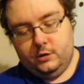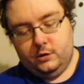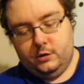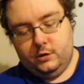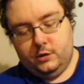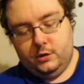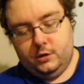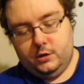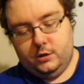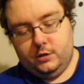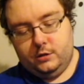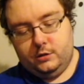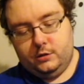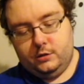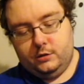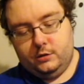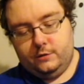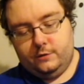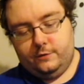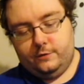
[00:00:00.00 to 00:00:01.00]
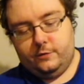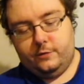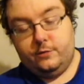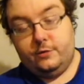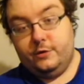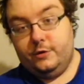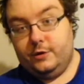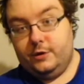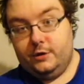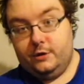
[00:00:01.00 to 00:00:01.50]
And there's not
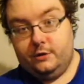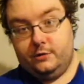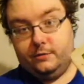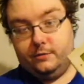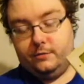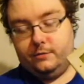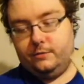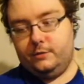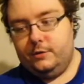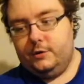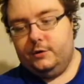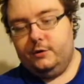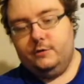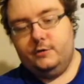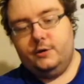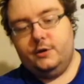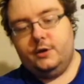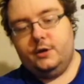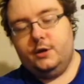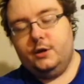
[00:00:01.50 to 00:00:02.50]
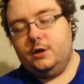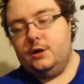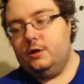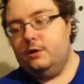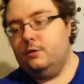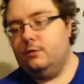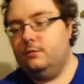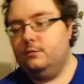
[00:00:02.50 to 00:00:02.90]
really any way to get out.